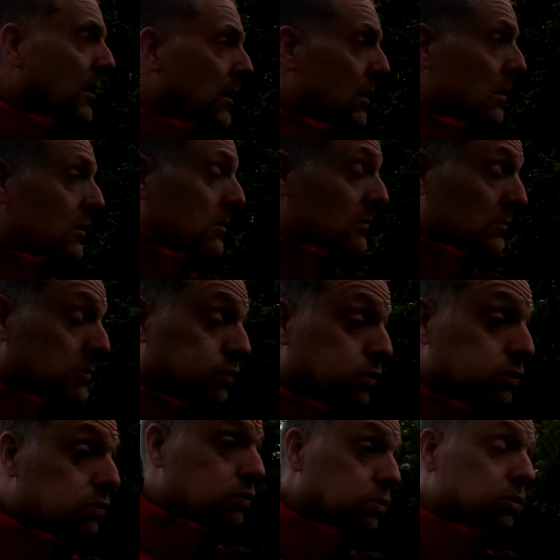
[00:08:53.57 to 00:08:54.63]
does.
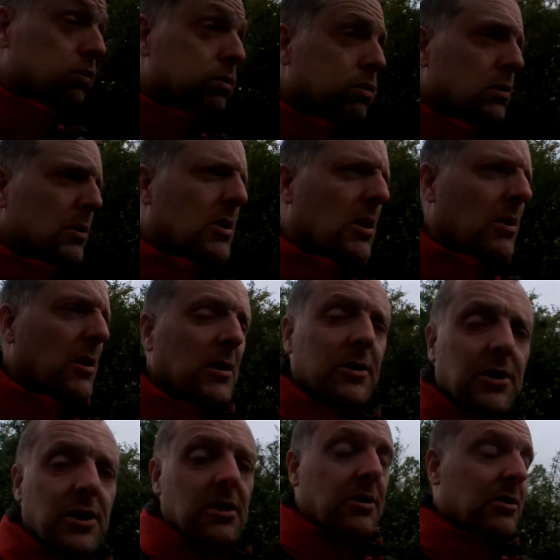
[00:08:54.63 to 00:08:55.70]
God,
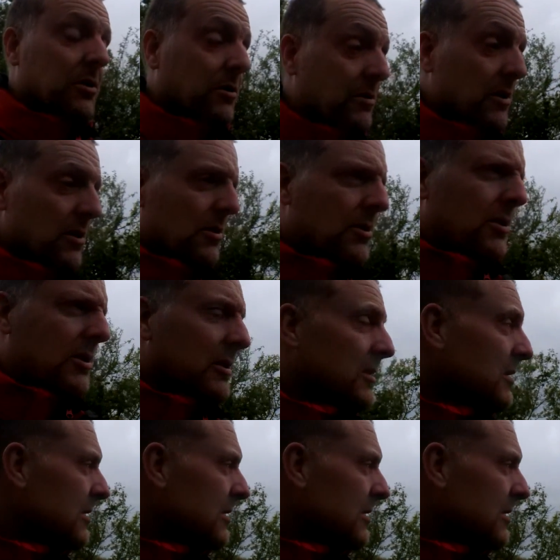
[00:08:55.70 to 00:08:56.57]
Jesus Christ.